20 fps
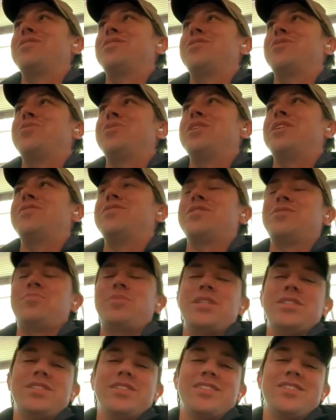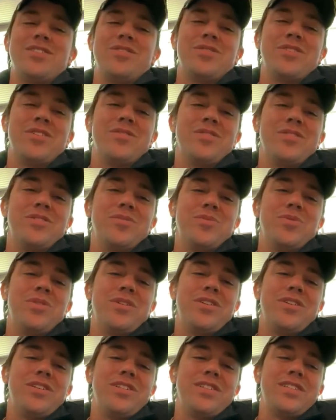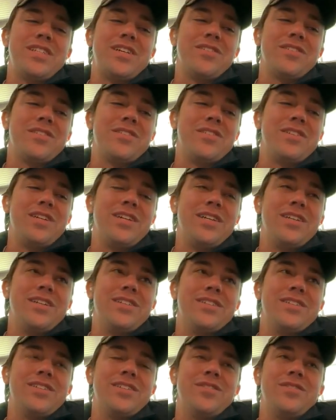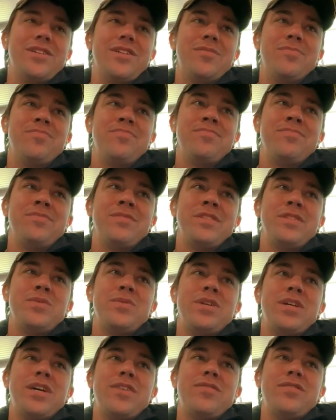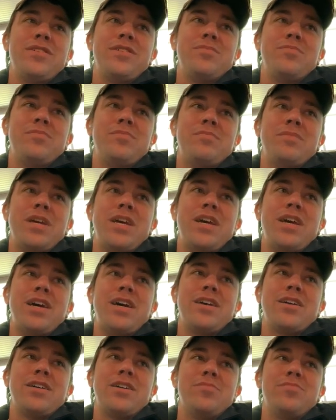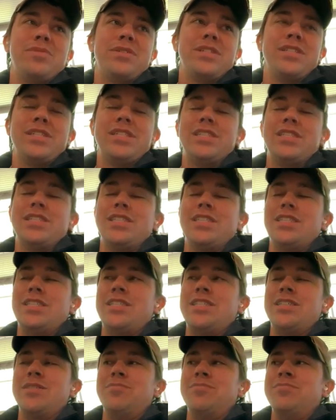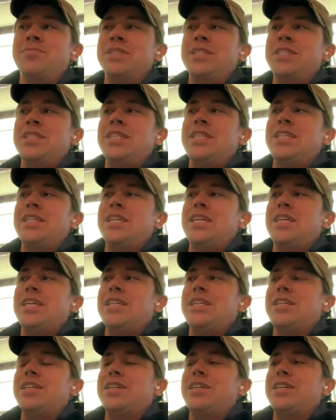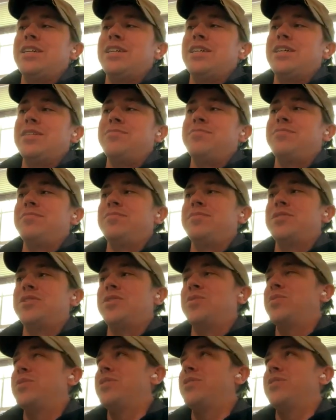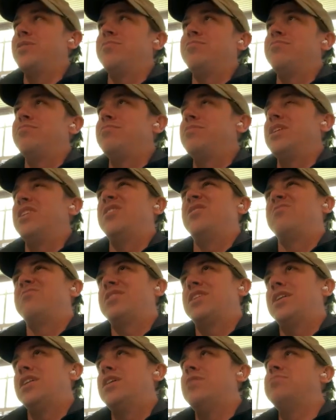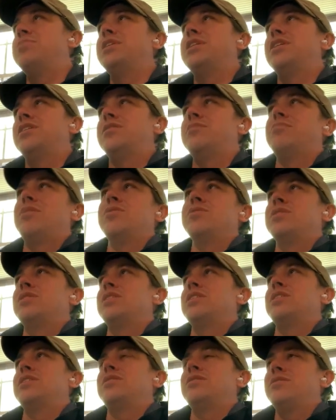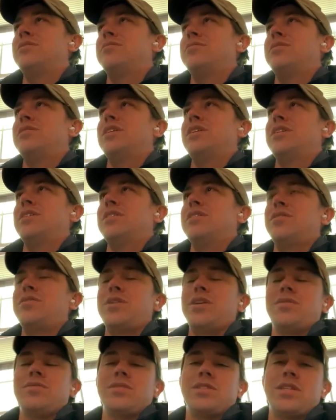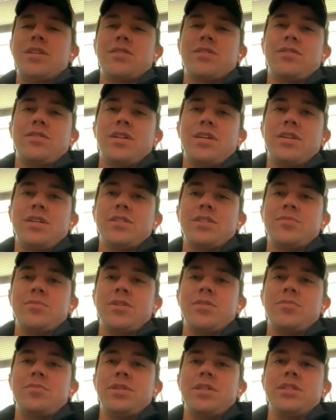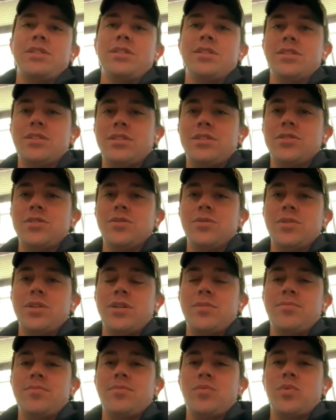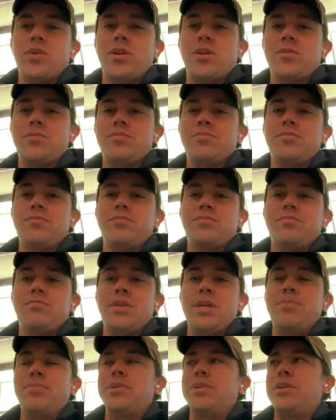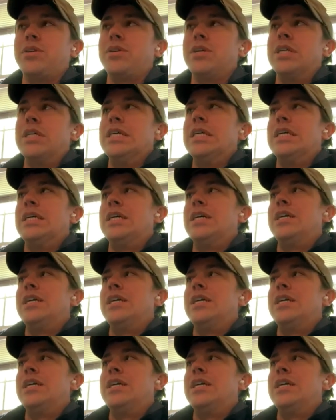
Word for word: You know, we have spaces SoCo too, but we're here in South Carolina, so um, we have a AI company um, and uh, so we're in Columbia mostly, and around South Carolina and some other places too, um, where our people are.